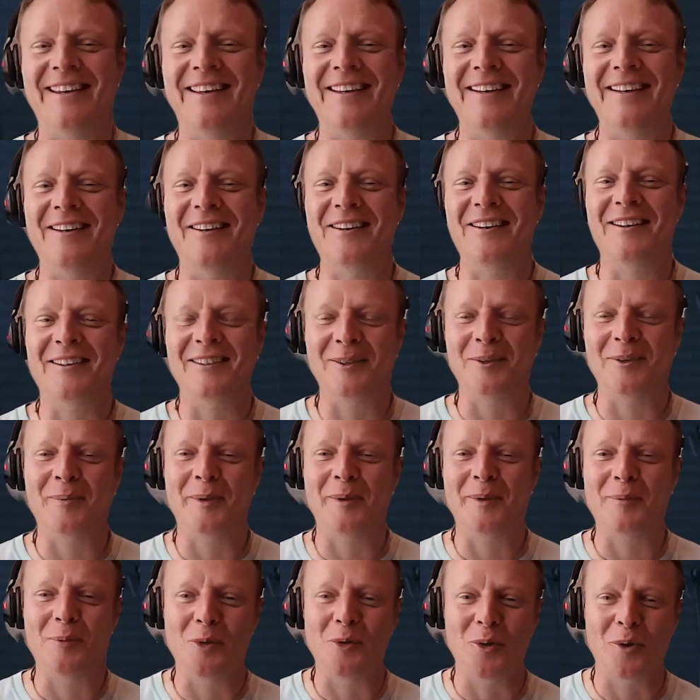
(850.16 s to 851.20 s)
to hear a little
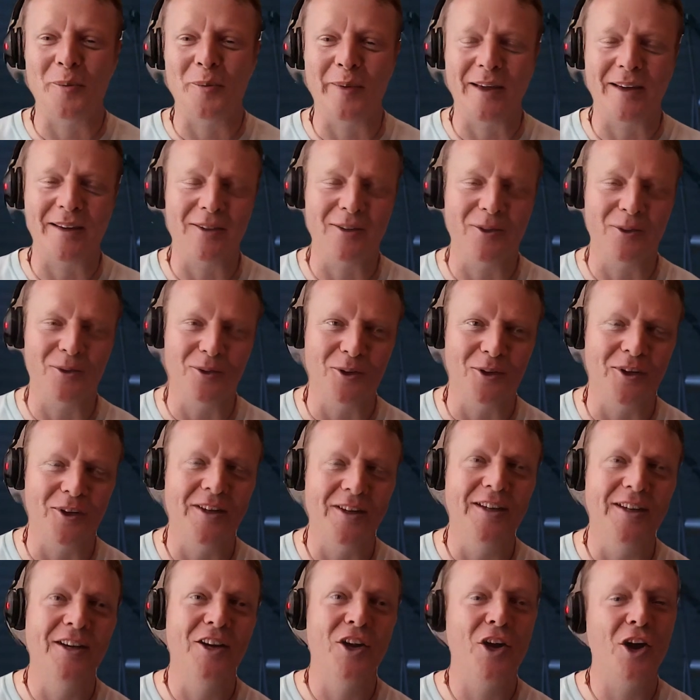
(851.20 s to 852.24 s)
bit more about your
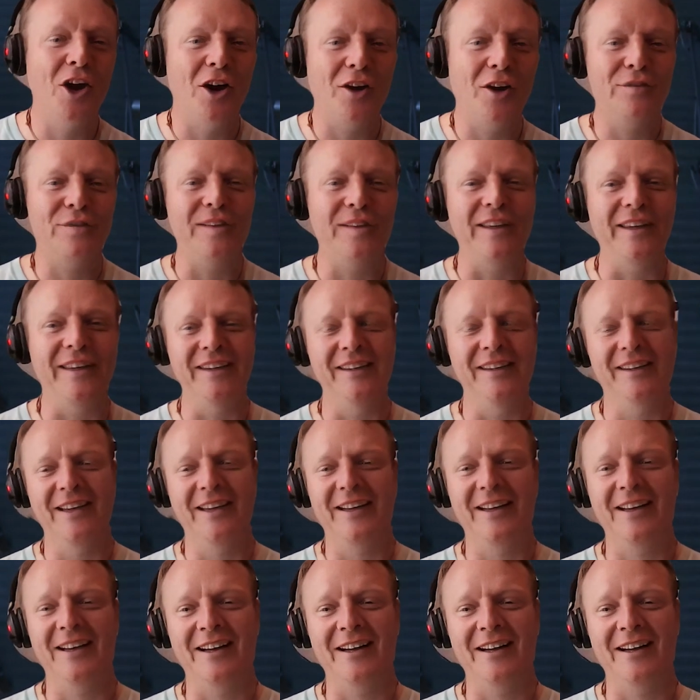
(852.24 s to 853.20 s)
coffee,